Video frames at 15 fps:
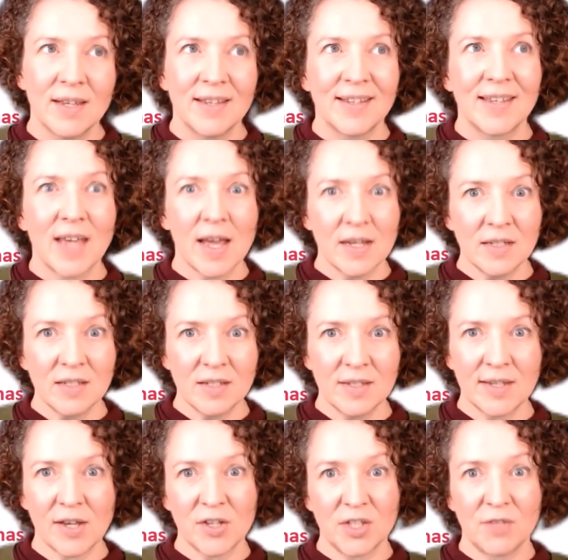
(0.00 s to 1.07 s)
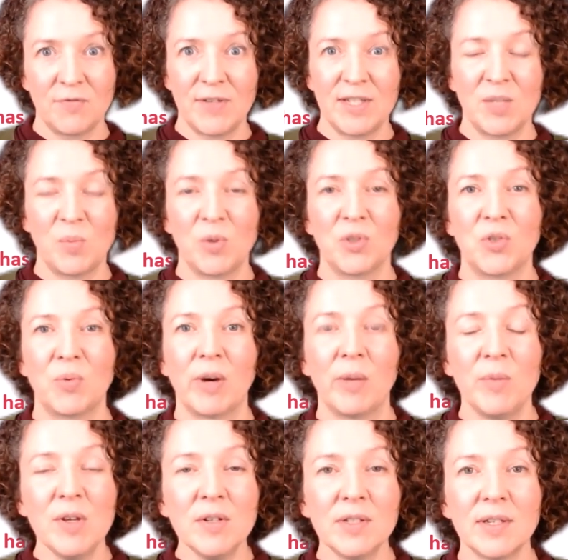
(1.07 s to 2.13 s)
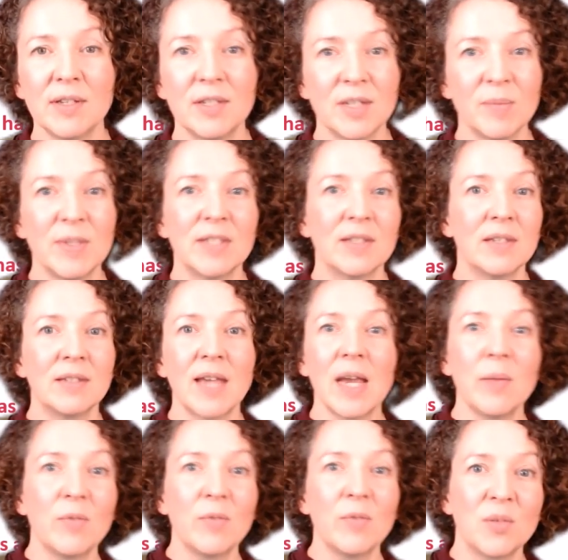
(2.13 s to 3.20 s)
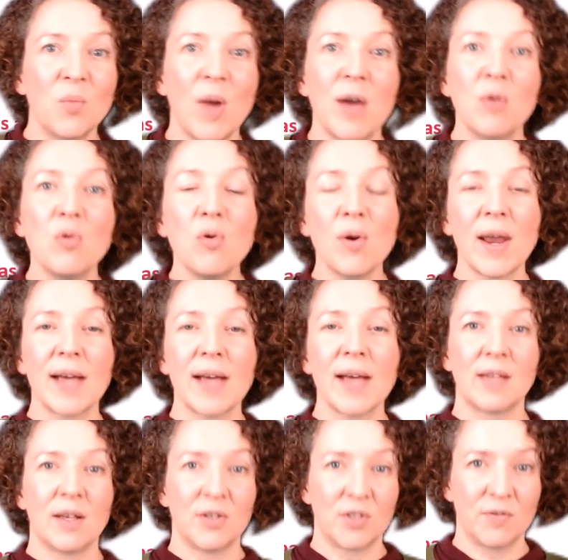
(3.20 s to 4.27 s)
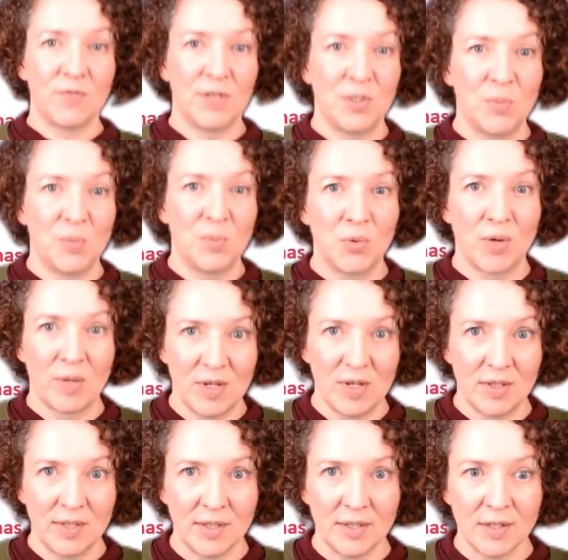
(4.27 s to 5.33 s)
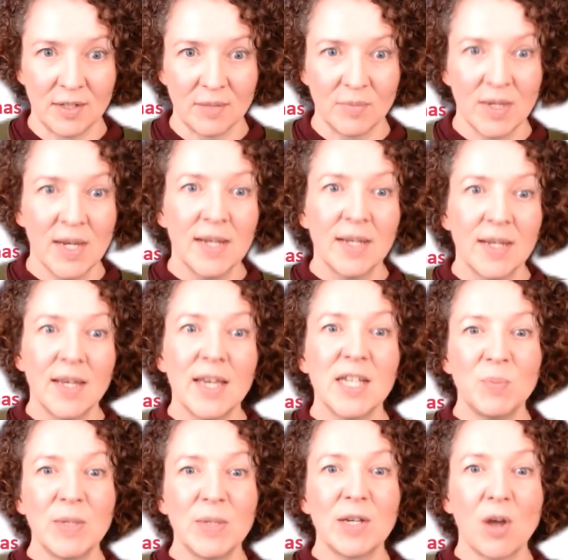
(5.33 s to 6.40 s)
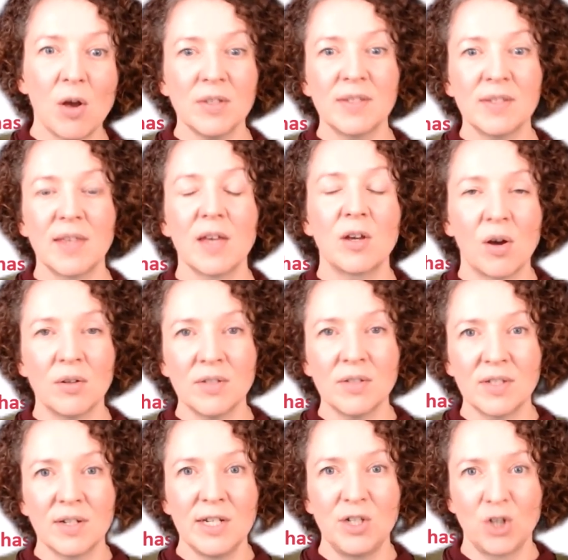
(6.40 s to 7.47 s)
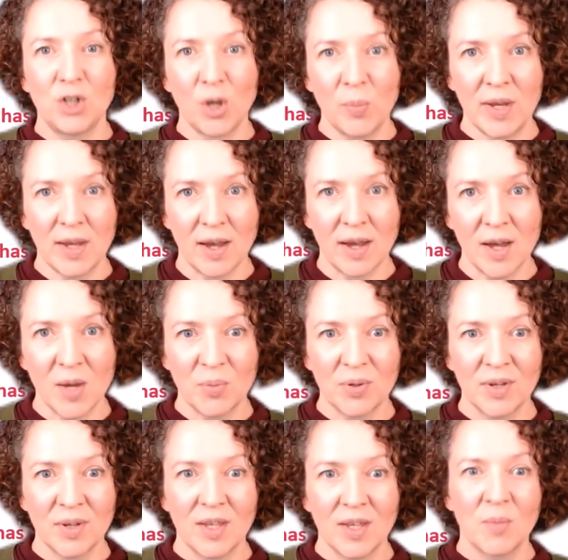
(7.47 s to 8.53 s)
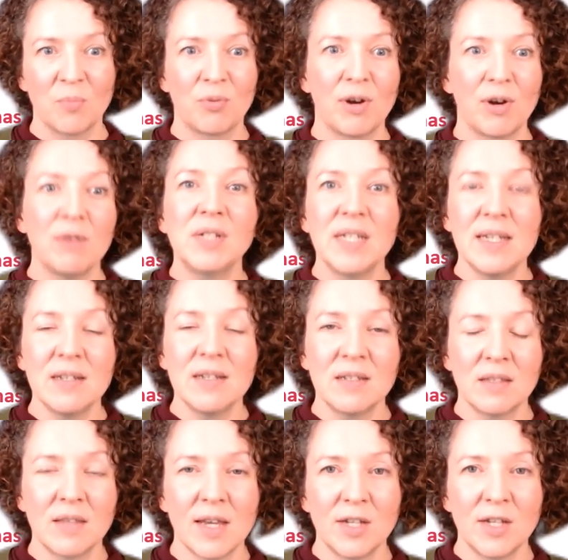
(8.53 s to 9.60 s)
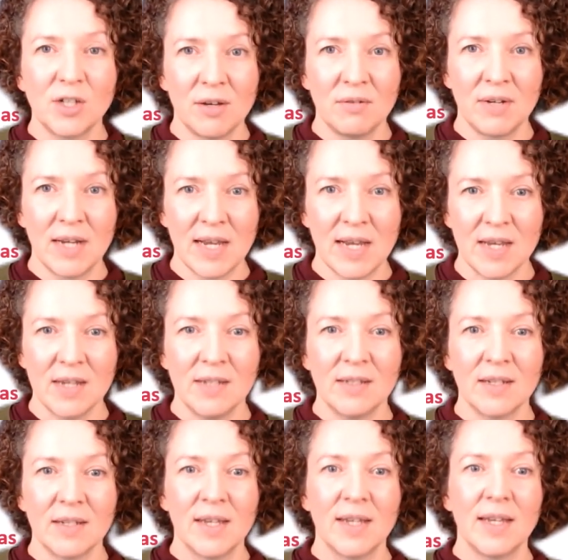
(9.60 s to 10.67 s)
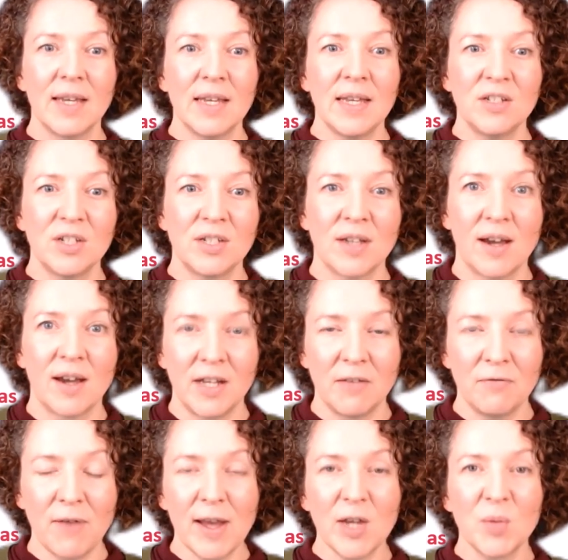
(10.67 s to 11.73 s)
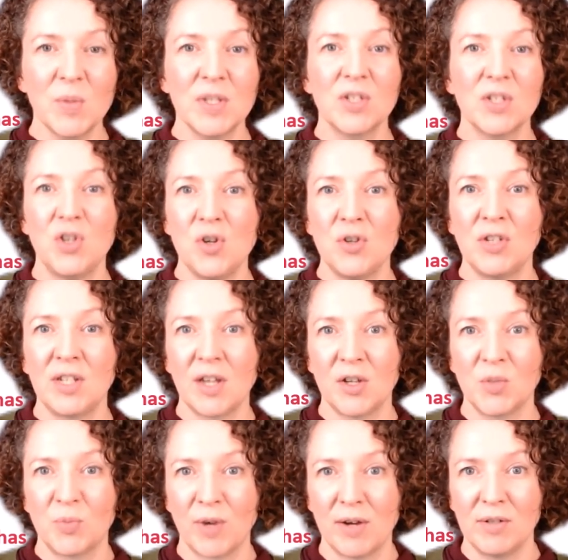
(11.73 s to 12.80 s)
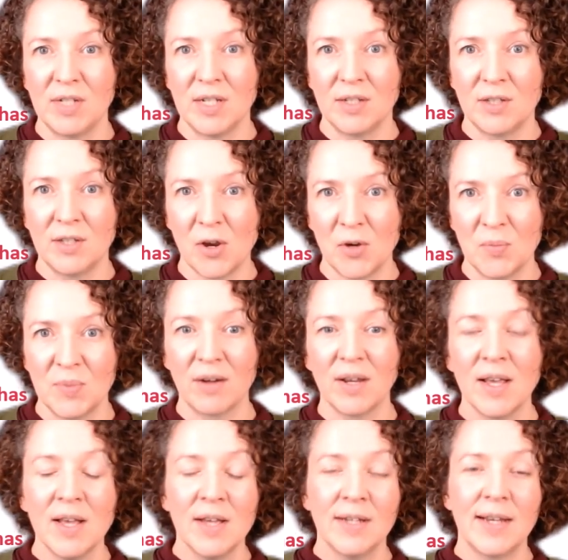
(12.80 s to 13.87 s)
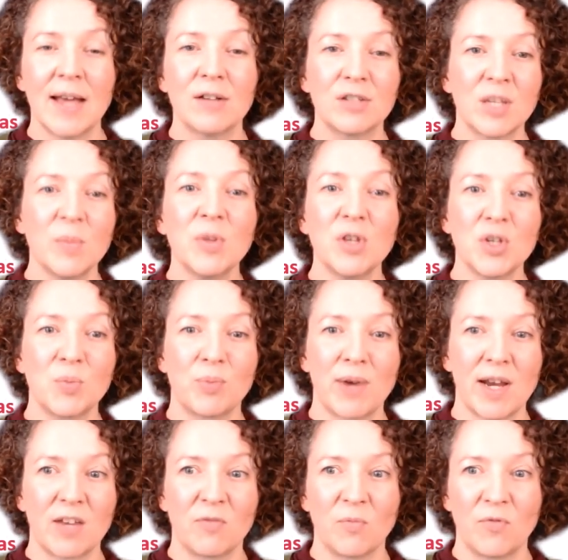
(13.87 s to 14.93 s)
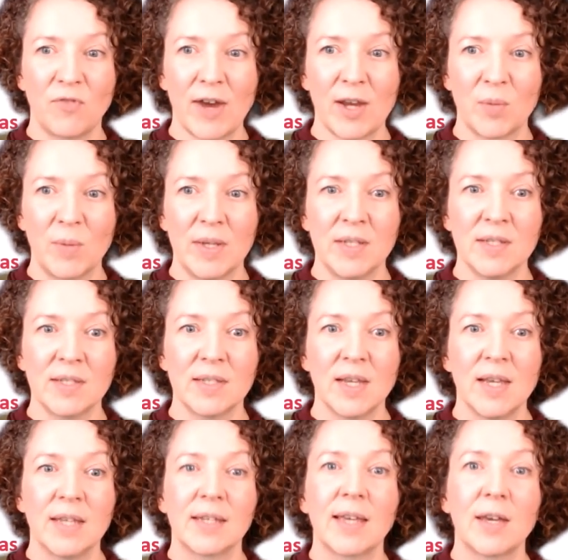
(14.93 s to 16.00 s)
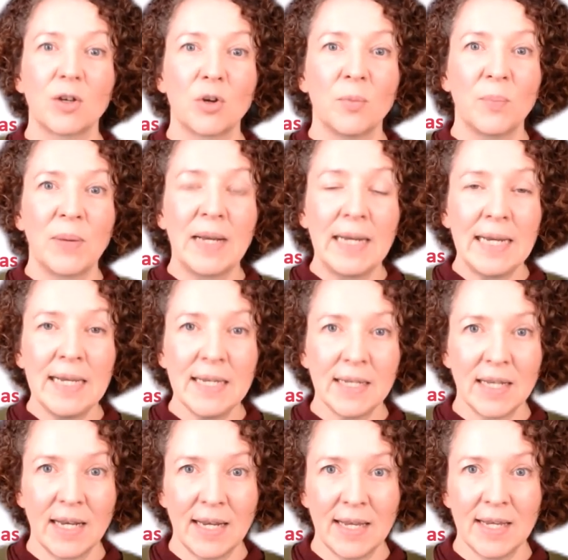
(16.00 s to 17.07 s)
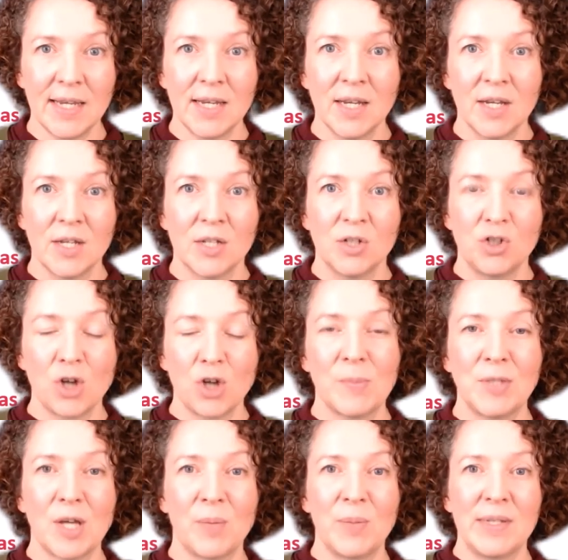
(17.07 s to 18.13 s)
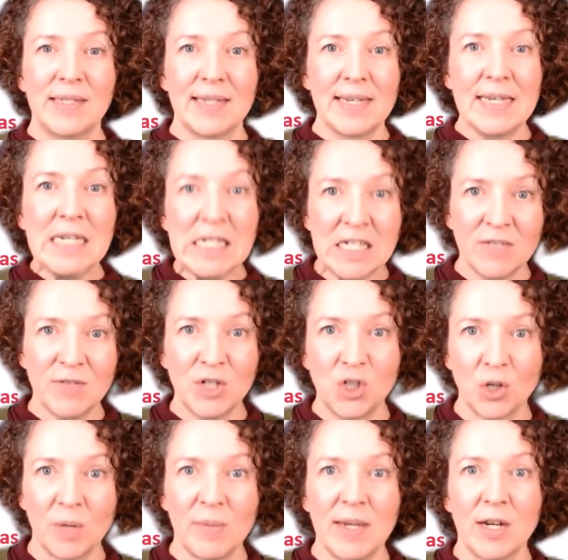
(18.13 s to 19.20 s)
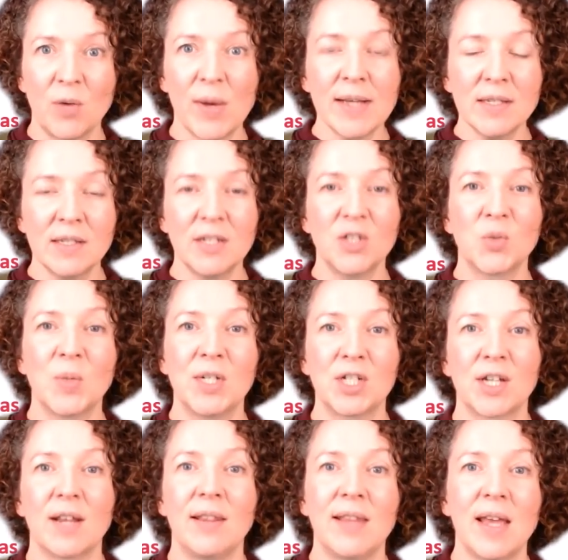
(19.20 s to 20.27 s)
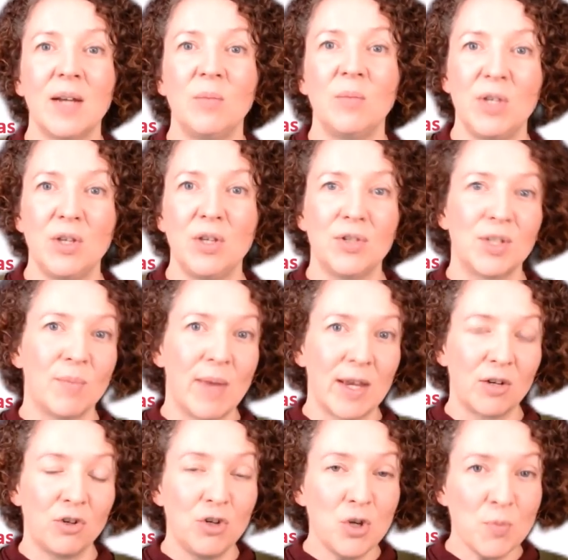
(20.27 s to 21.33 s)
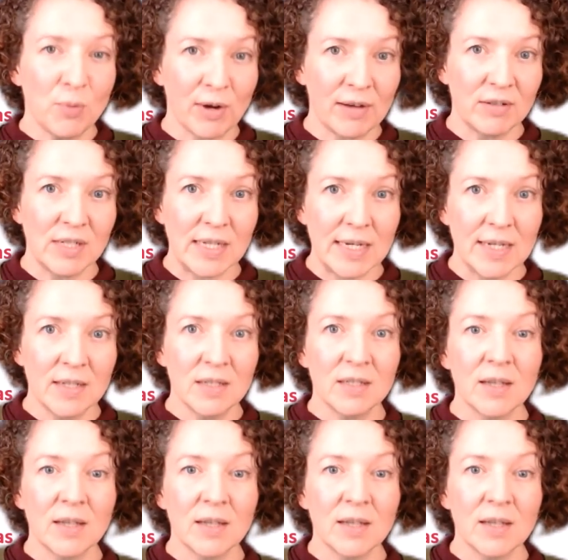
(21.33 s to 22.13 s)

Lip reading: cancer cells are visible to our immune system is the same reason why all our cells are visible to our immune system. It's because they're constantly chopping up proteins that they don't need into tiny fragments using those proteasomes. Now, some of those fragments get completely chopped up into individual amino acids, which can then be used to make new proteins,